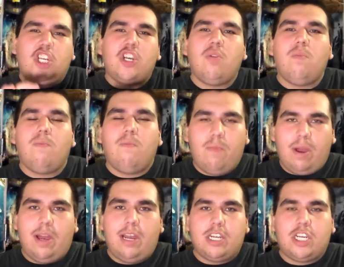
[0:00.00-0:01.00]
too
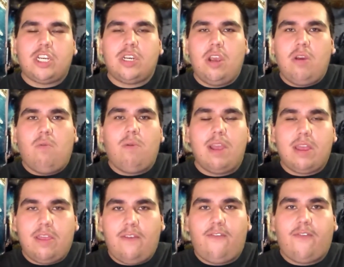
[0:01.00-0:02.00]
much
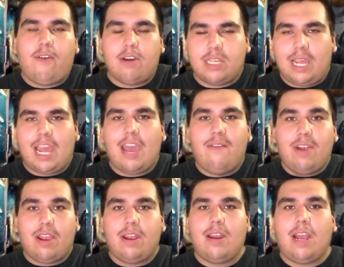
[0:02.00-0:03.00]
with the first, like having
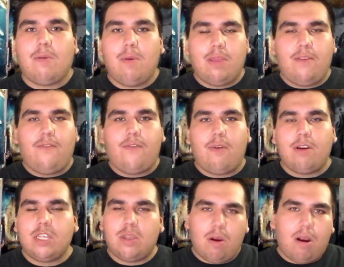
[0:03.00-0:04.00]
to connect with the
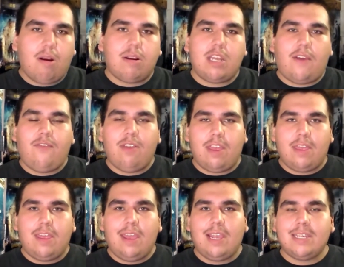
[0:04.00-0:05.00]
first. There are definitely
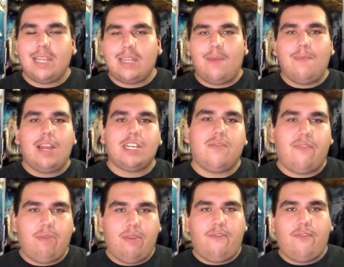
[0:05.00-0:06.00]
things that they mention
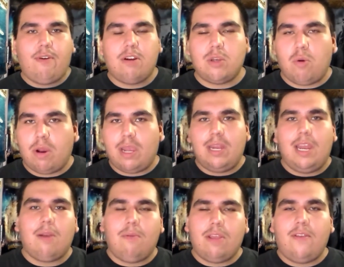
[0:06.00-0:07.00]
from the first or
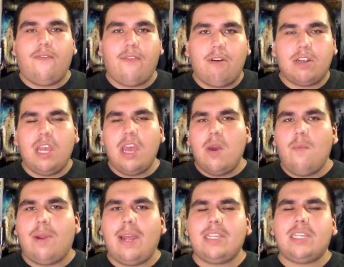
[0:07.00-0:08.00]
connect with the first,
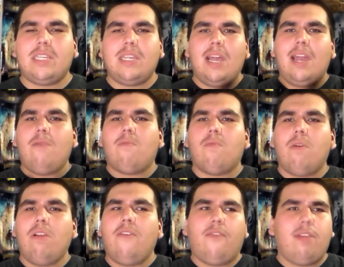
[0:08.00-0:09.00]
but I say,
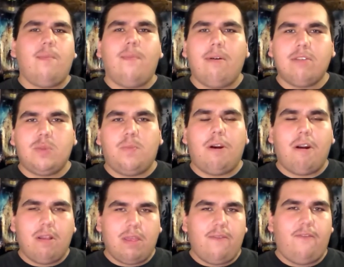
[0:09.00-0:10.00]
really, for the most
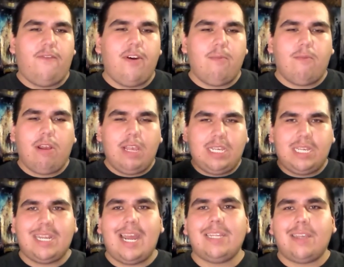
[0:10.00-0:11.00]
part, the film really
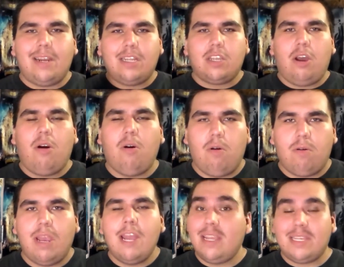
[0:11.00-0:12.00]
stands on its
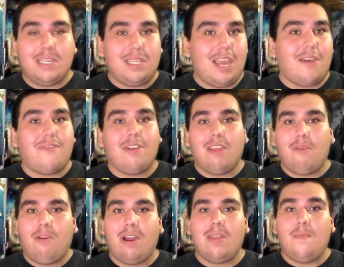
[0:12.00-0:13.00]
own. This is definitely
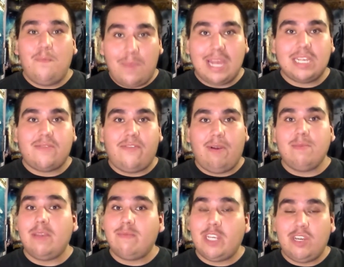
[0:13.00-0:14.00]
one of the best
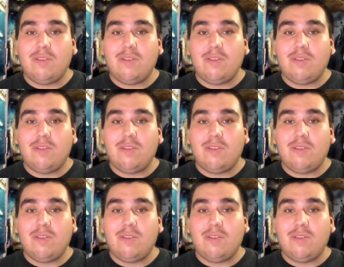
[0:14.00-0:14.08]
films of